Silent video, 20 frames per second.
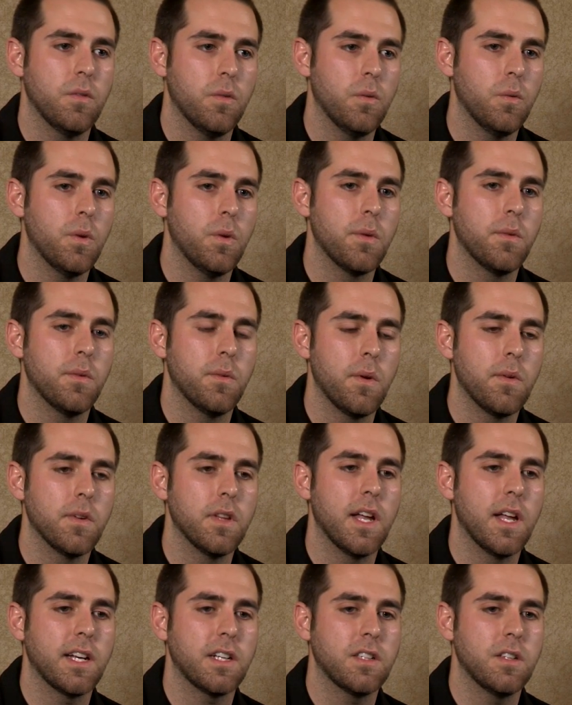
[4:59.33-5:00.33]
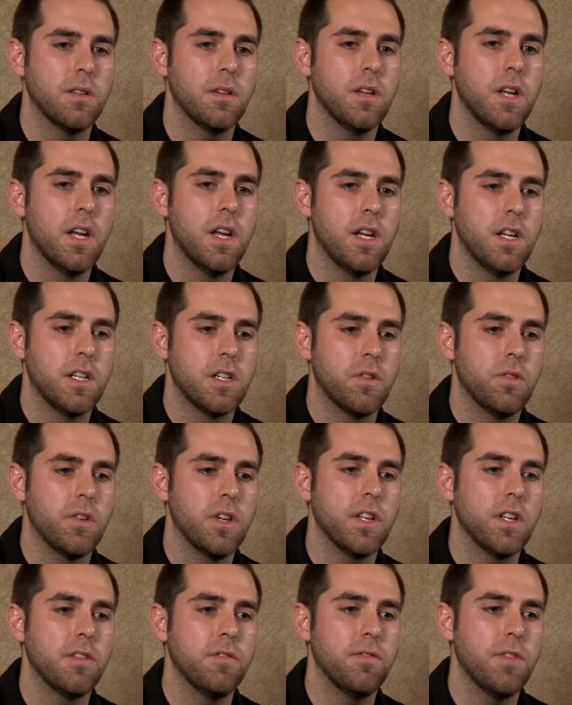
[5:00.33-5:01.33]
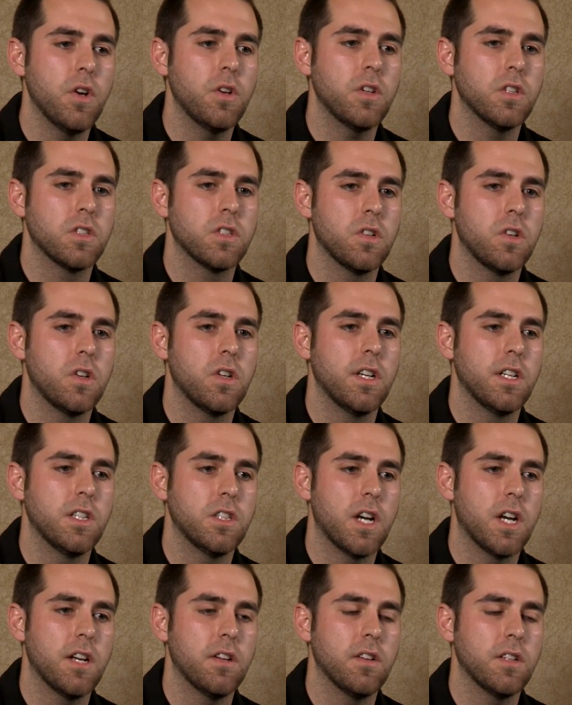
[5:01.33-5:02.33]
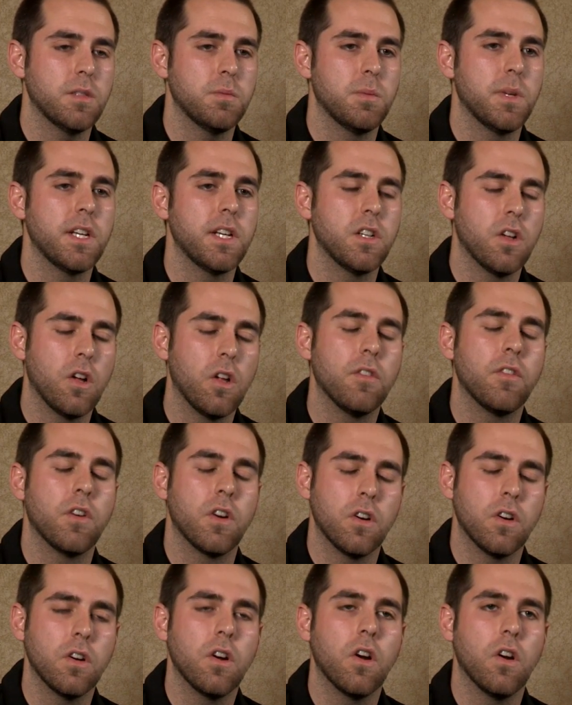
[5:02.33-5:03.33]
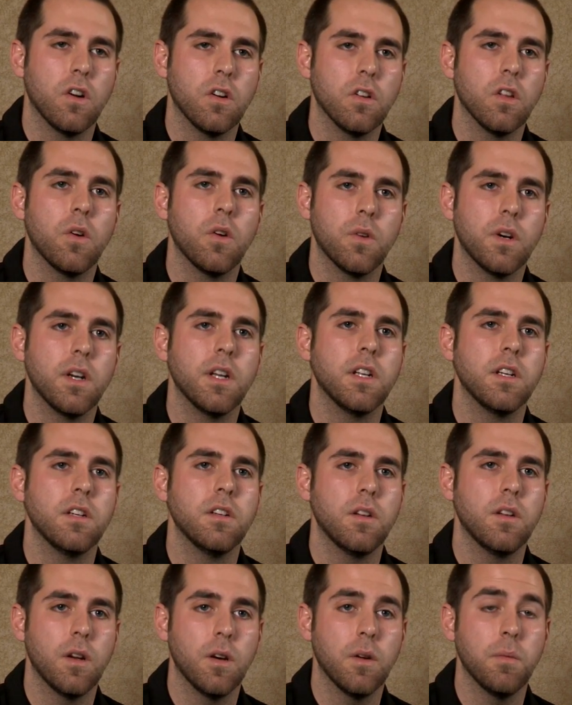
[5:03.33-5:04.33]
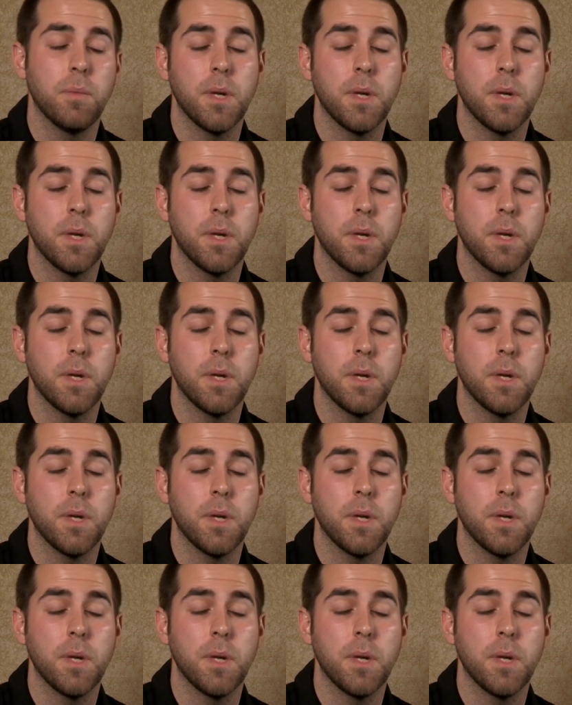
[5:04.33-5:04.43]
we would like to to really focus on and try to explain to all of our lower end or